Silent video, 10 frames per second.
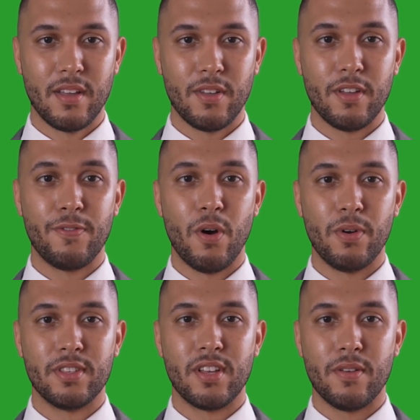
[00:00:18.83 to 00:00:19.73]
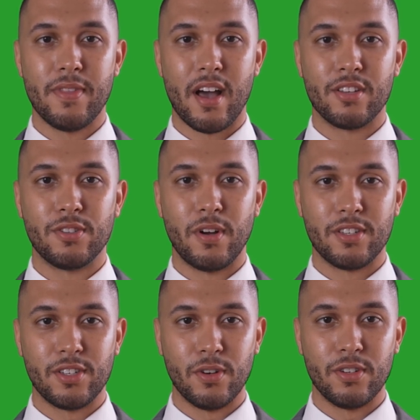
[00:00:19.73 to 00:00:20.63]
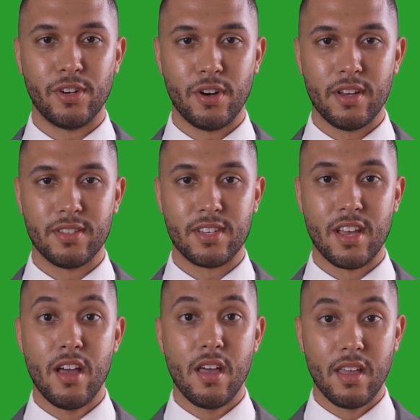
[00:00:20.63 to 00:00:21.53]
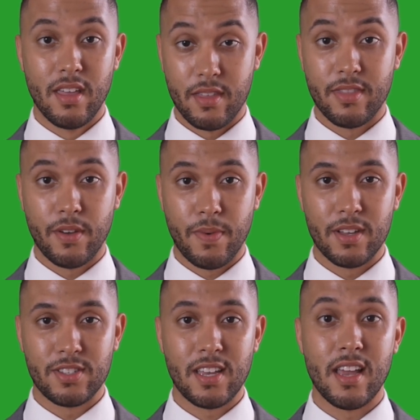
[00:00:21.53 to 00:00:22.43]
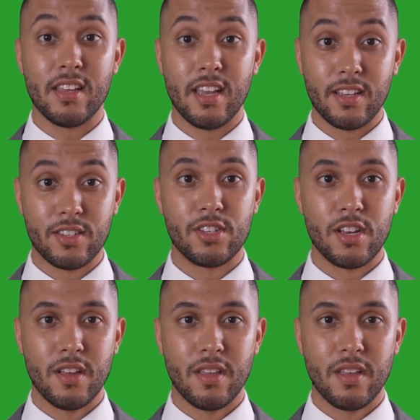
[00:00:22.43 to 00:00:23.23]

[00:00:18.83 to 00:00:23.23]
With a focus on maximizing returns and minimizing headaches,